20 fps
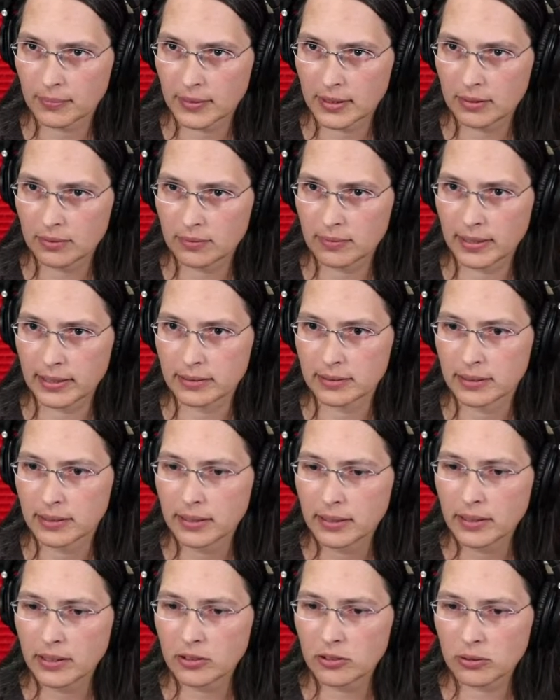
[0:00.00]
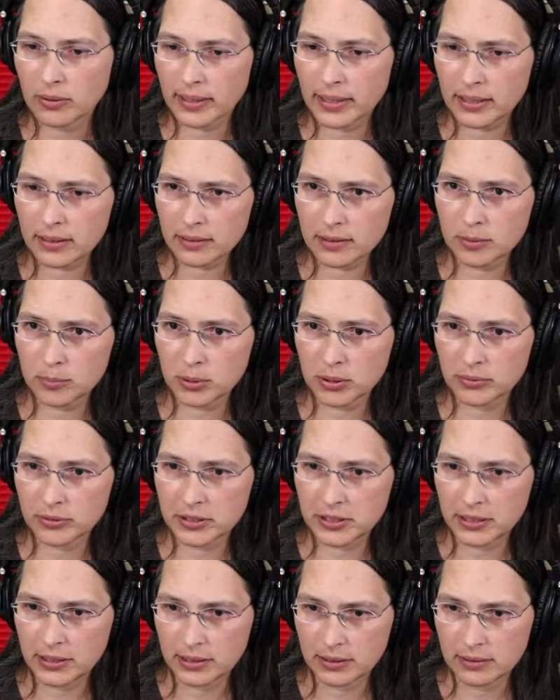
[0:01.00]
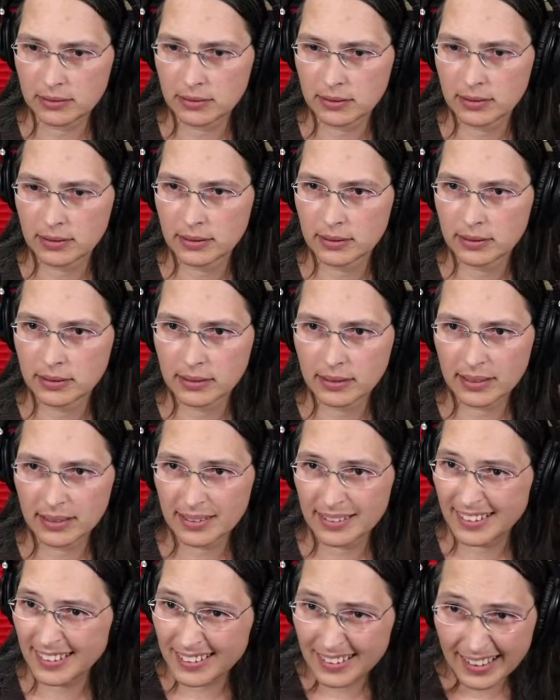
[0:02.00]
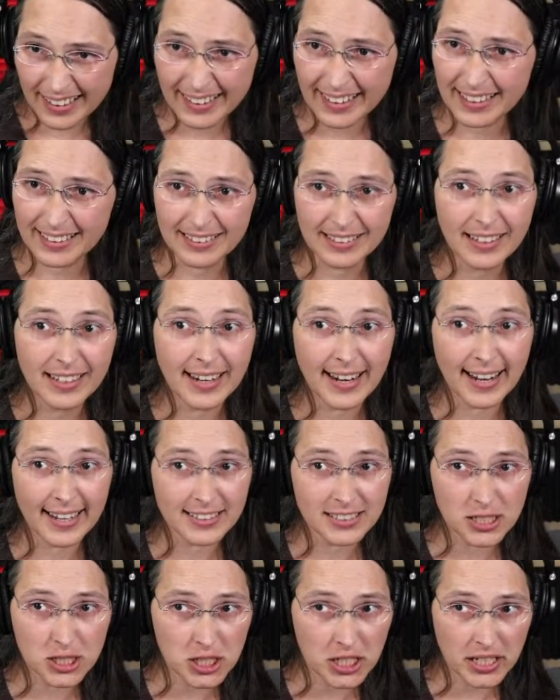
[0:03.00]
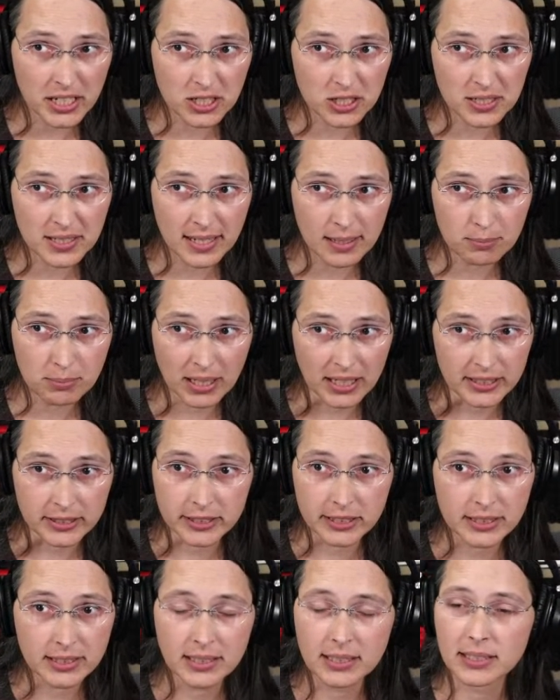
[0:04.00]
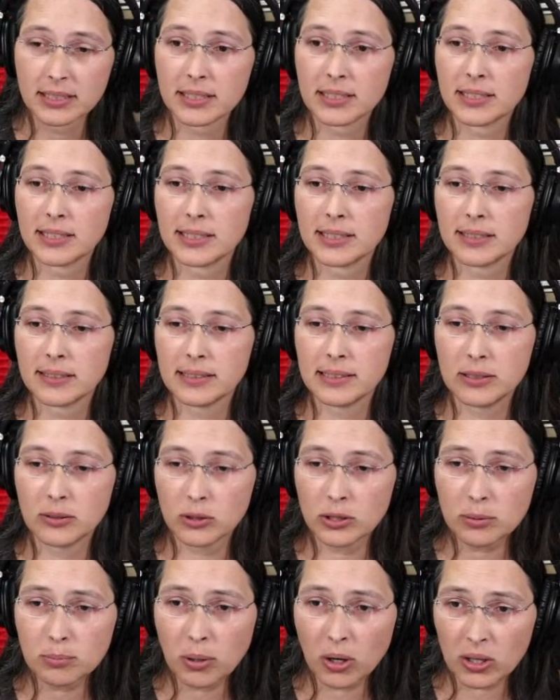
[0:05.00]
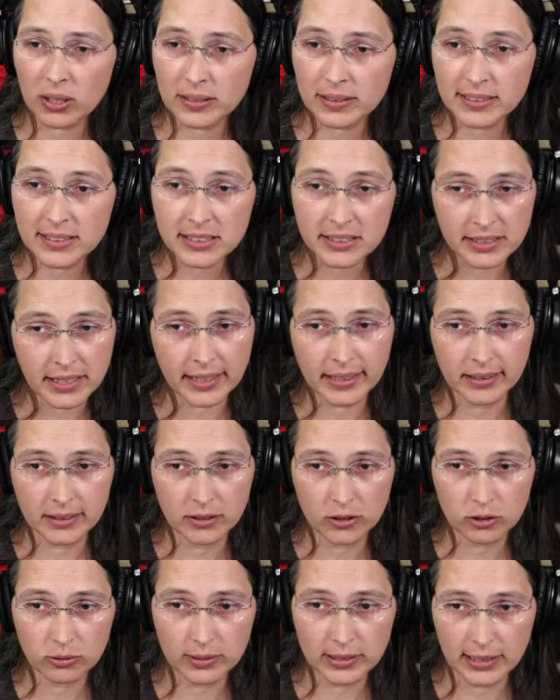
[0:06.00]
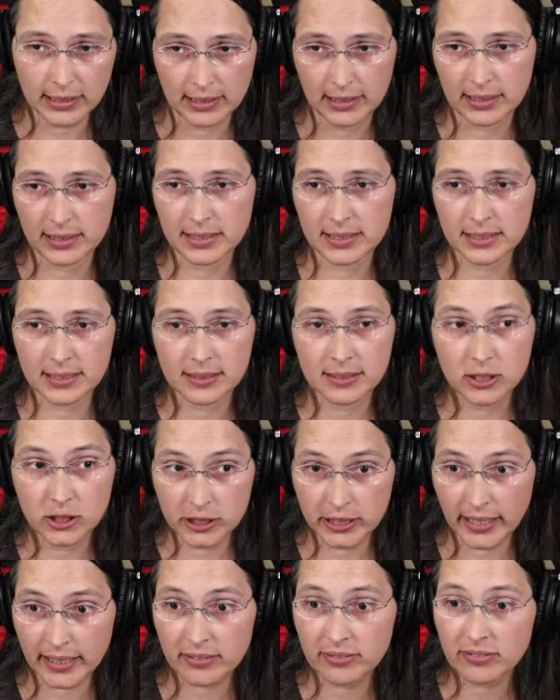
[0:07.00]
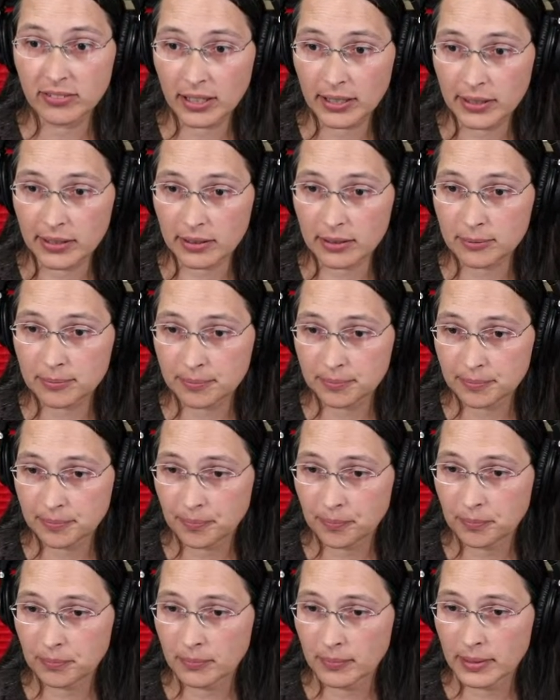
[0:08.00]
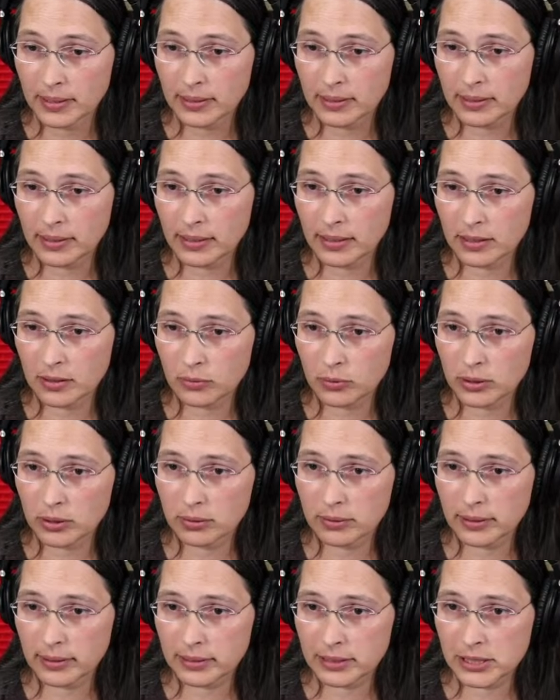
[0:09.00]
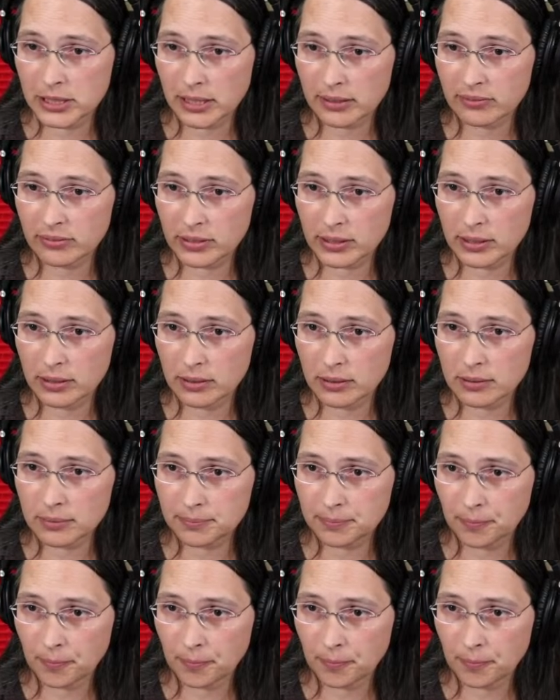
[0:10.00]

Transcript: Right, so our handle input routine, again, it hasn't changed that much. The only part that's changed, really, is check fire. And if we go down to check fire,